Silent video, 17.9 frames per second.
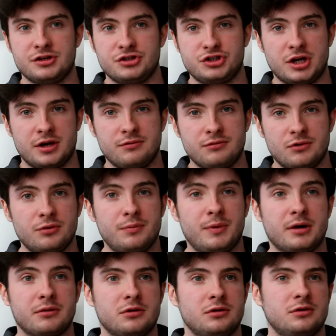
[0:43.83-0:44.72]
in general,
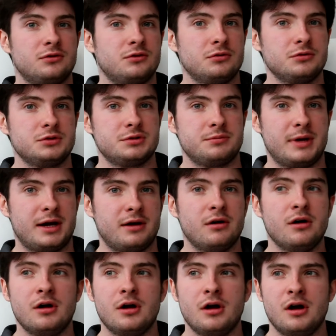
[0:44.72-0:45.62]
but I'm going to talk to
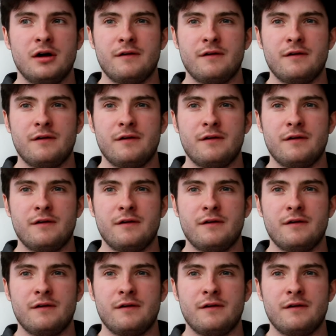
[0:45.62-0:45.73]
about